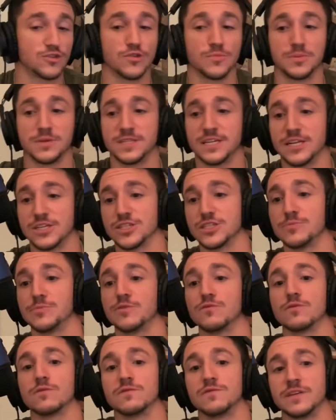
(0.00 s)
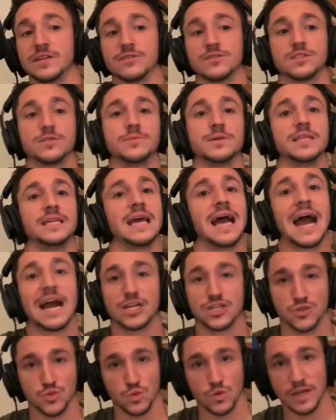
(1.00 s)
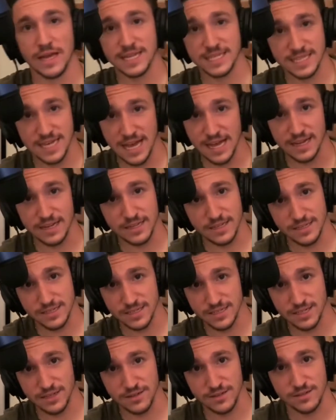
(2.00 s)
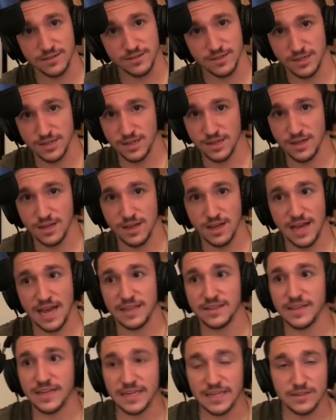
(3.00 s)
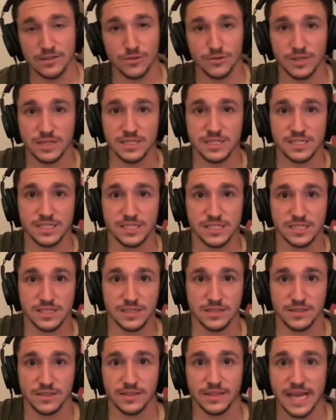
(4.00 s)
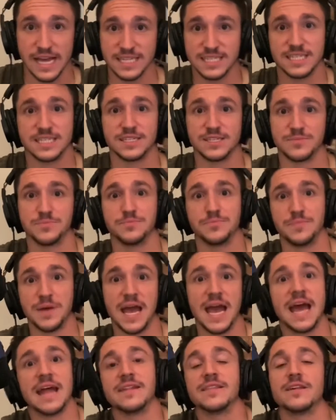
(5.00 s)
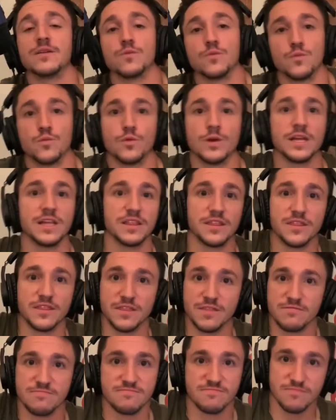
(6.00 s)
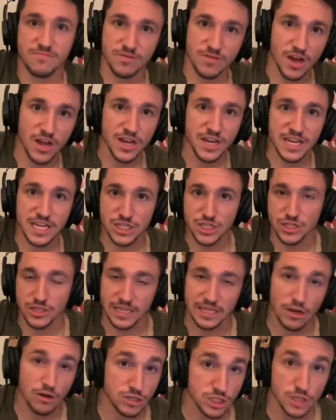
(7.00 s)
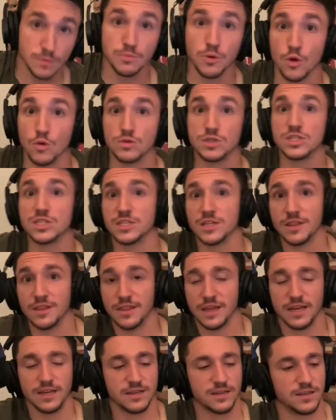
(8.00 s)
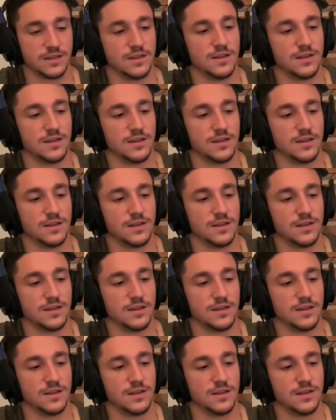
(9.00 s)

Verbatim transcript: could potentially be revealed to be the actual antagonist here, and Lady Loki's less bad than we initially are supposed to think.